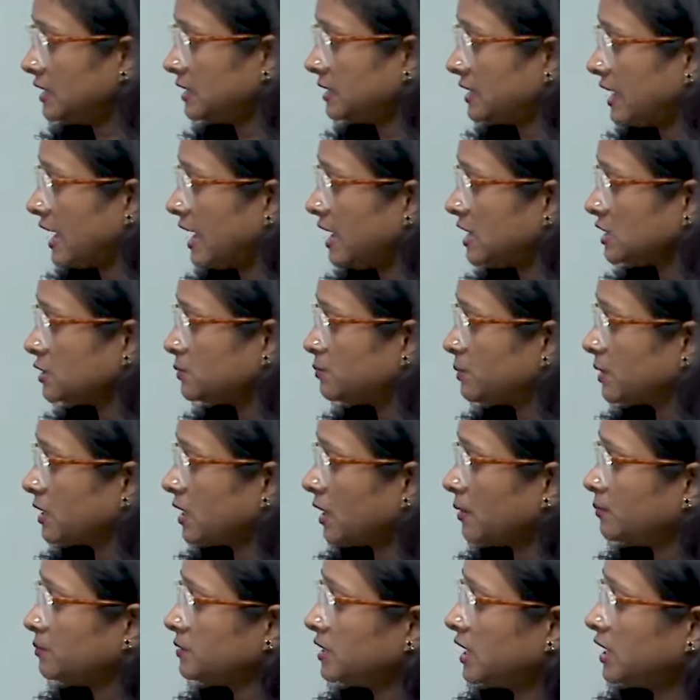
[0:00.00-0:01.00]
it has
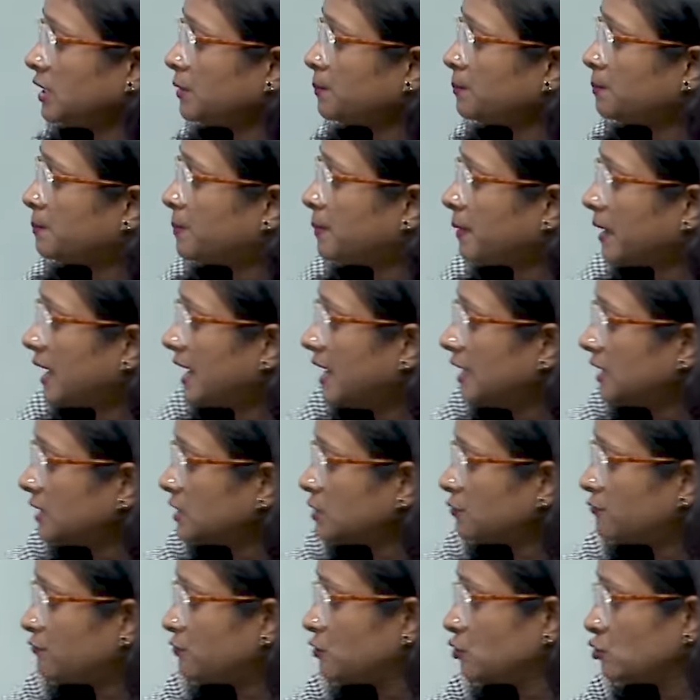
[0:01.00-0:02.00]
become that
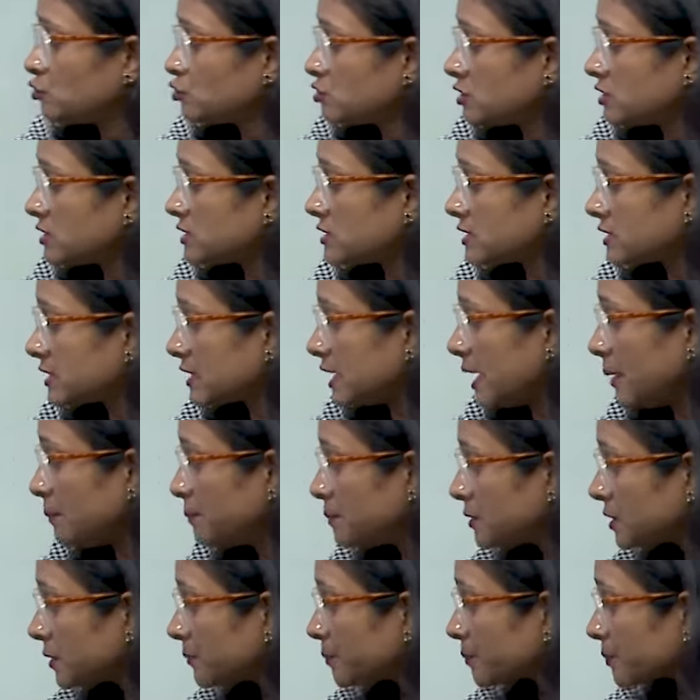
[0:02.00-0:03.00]
Brent futures
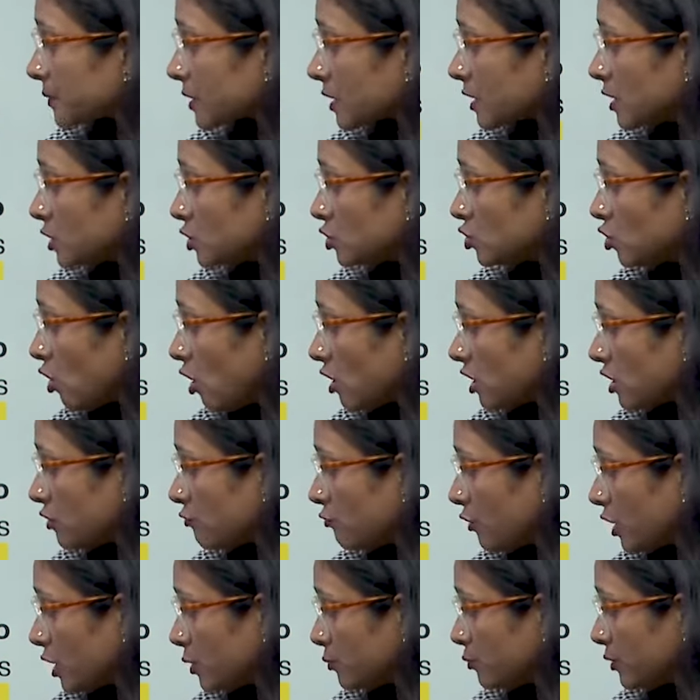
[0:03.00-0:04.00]
slept
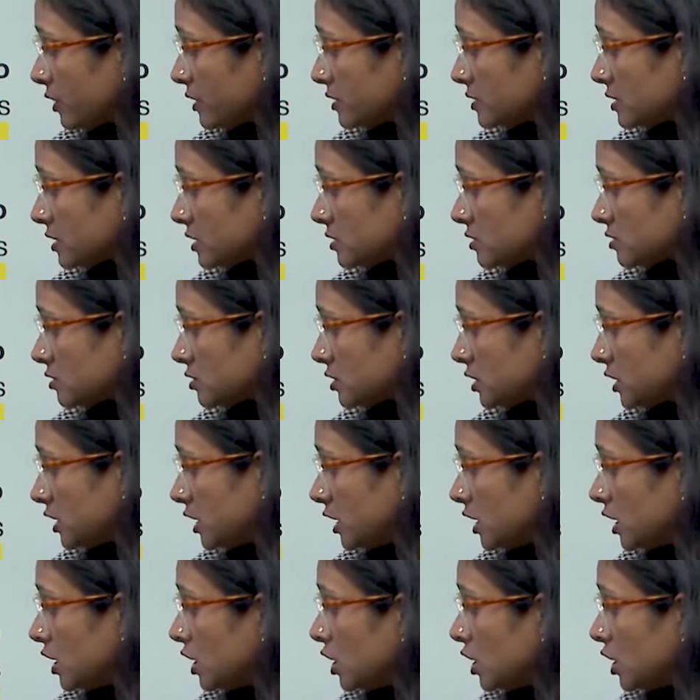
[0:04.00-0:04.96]
$1.63